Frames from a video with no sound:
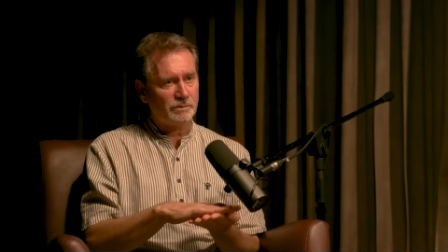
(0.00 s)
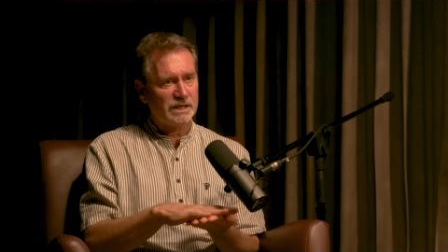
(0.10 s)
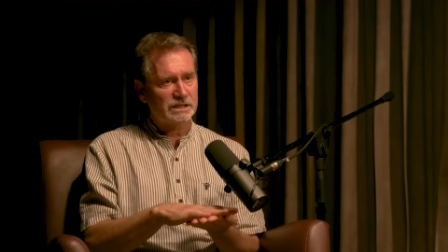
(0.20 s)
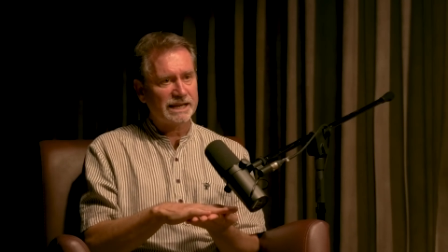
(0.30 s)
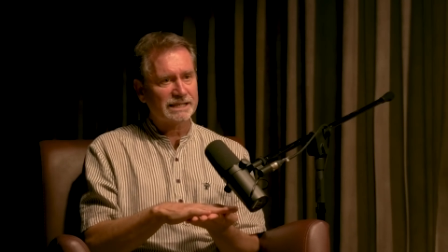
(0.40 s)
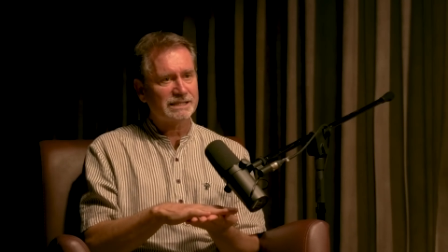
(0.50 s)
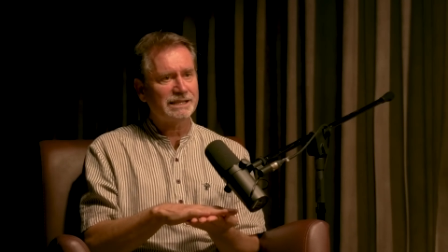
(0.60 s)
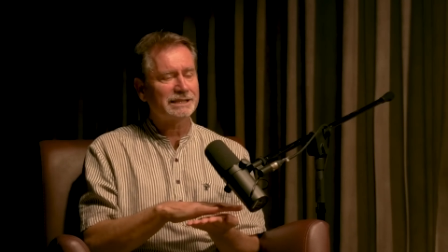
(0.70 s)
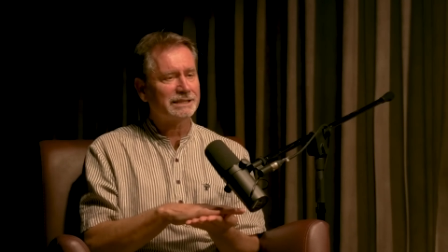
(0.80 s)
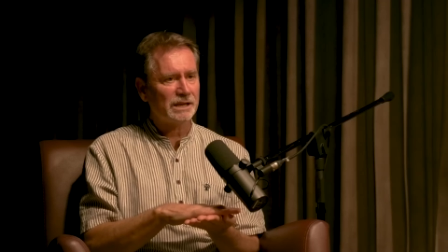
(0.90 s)
It's like
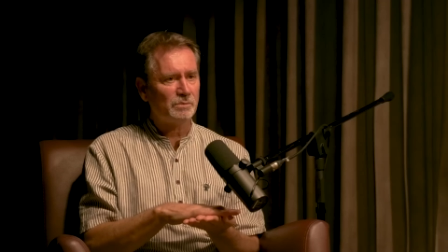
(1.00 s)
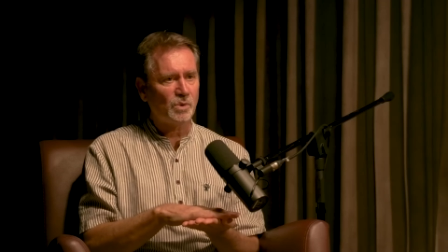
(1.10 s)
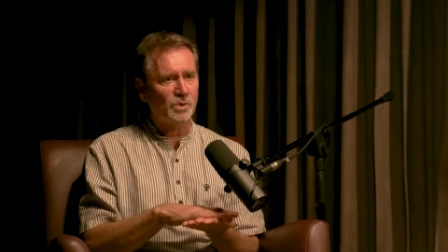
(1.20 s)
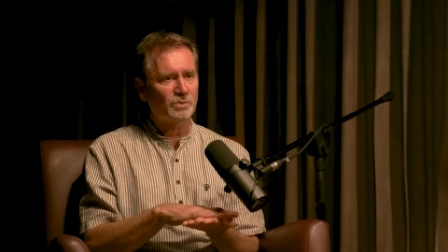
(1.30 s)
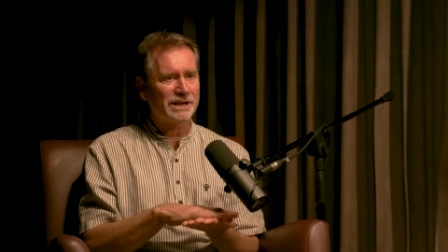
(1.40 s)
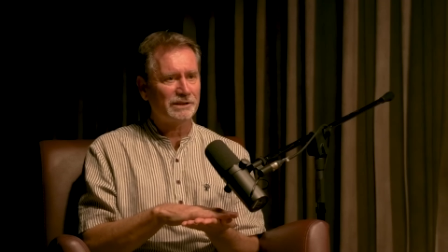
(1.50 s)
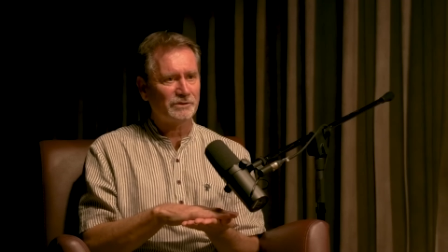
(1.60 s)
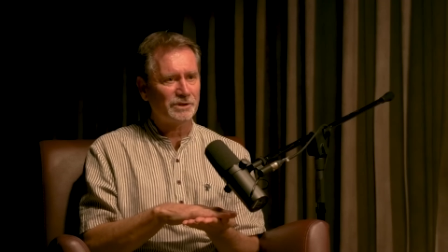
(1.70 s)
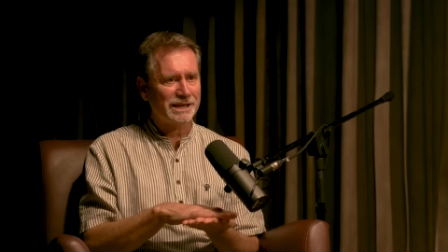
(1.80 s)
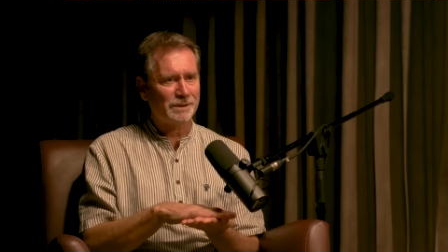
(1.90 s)
sitting at the airport waiting
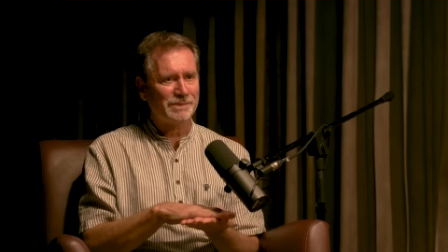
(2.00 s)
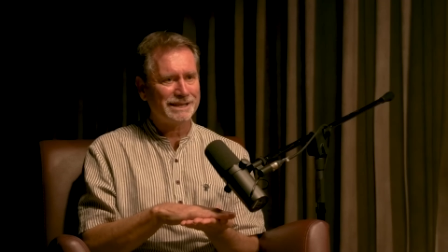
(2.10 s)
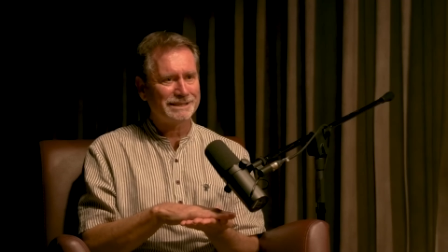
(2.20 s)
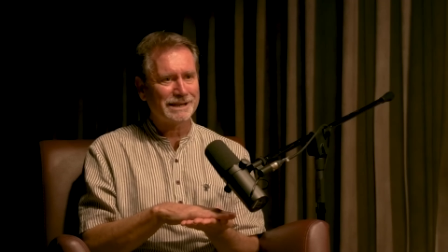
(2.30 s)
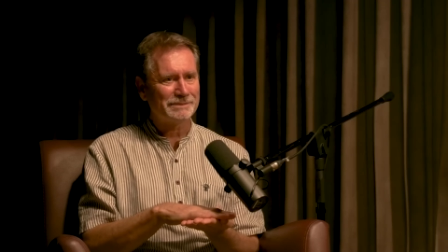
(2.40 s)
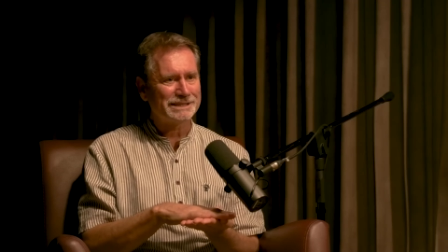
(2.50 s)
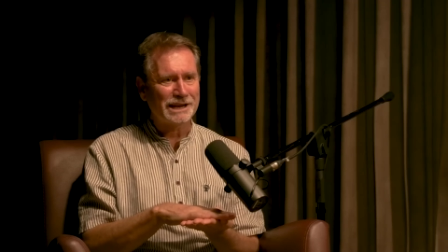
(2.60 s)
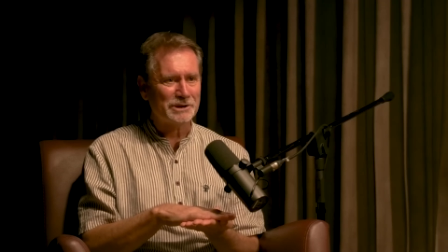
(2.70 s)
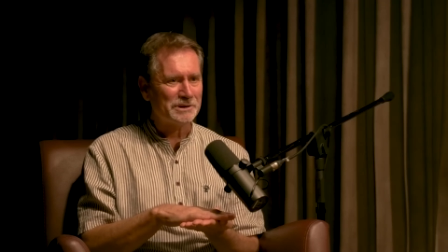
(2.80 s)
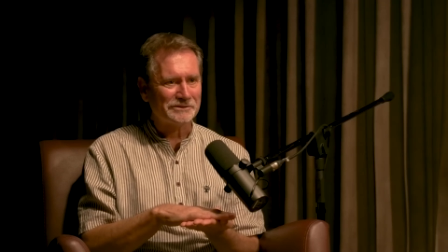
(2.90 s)
for the airplane to come and
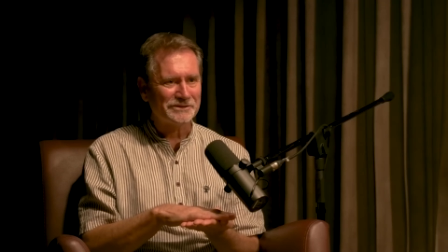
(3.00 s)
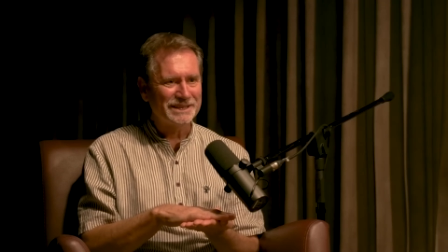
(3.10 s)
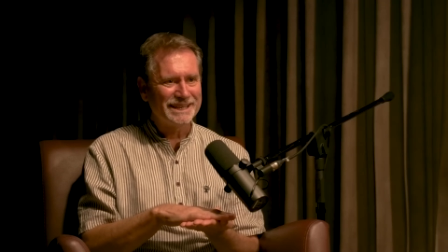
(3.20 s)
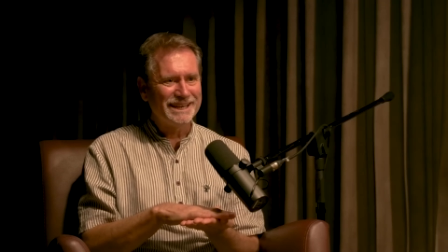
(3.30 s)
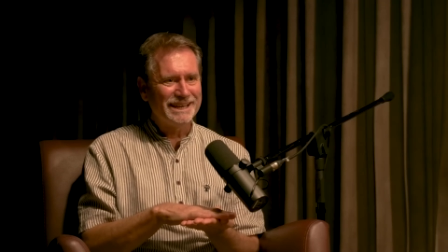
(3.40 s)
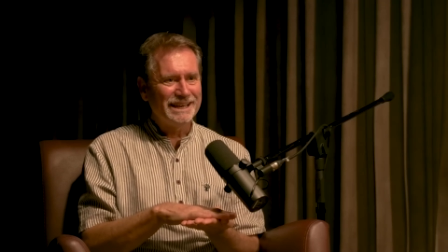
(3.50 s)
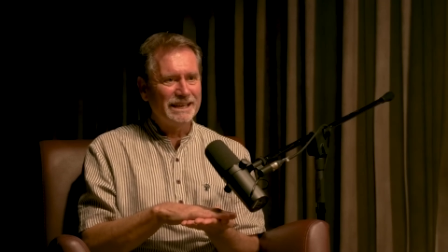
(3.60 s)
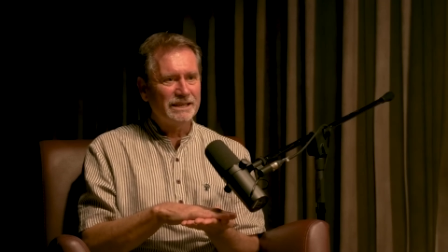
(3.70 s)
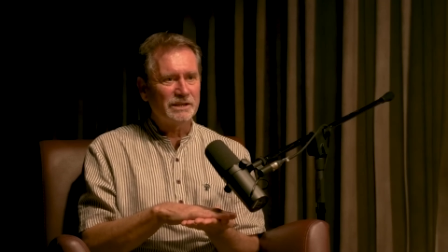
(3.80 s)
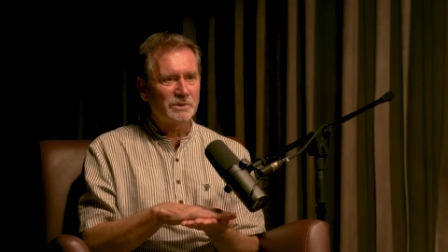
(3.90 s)
take you off,
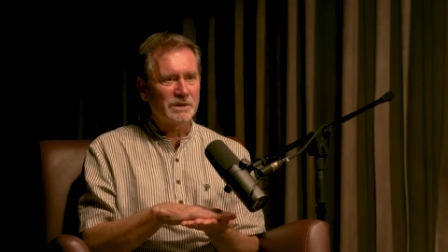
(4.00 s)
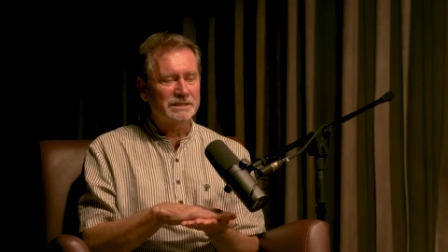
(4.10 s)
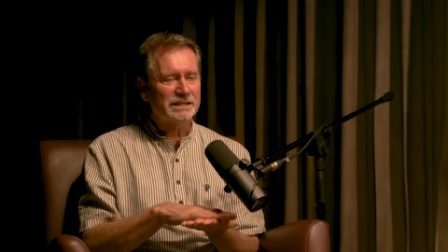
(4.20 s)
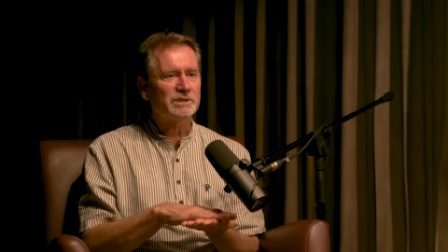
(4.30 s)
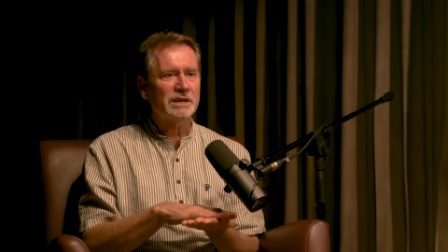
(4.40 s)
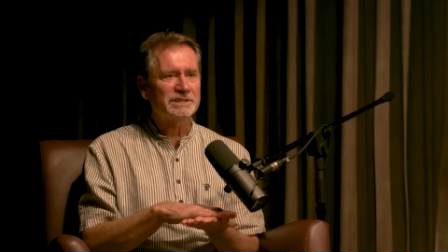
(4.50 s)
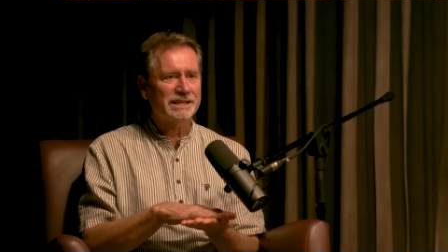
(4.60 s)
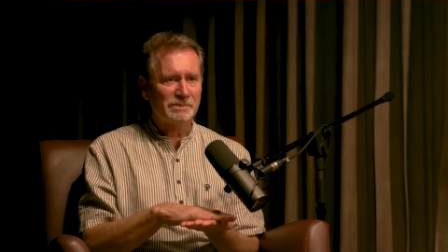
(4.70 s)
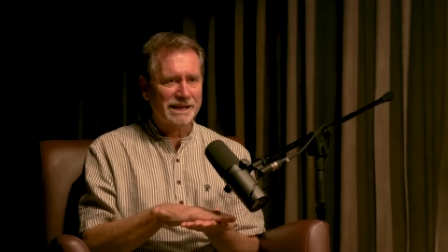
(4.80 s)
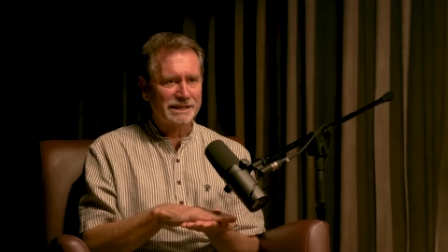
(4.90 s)
you know, and sometimes the
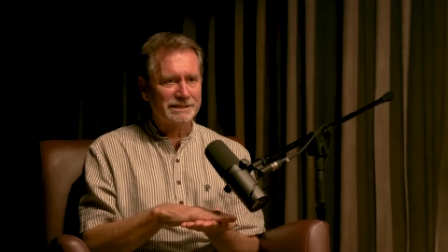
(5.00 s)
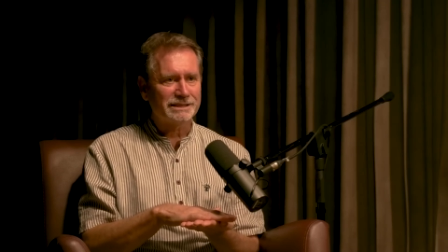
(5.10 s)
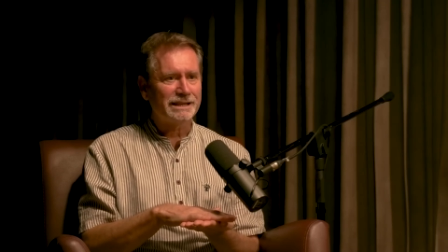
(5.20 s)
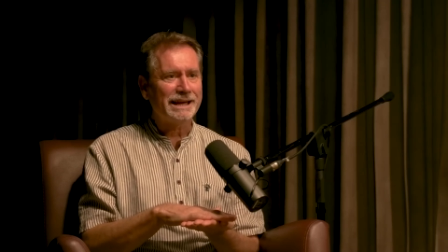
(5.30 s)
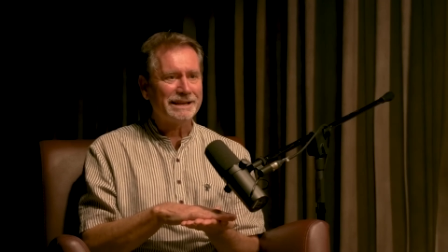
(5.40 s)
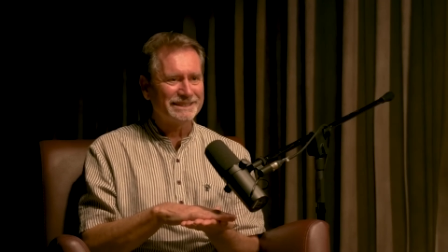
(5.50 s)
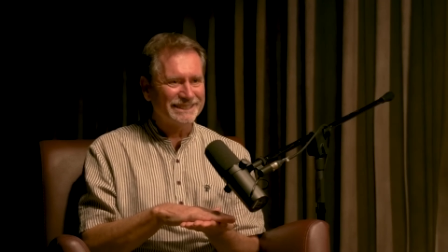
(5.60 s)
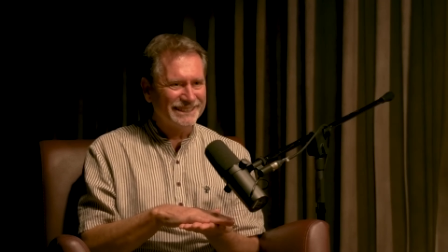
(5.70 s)
airplane gets delayed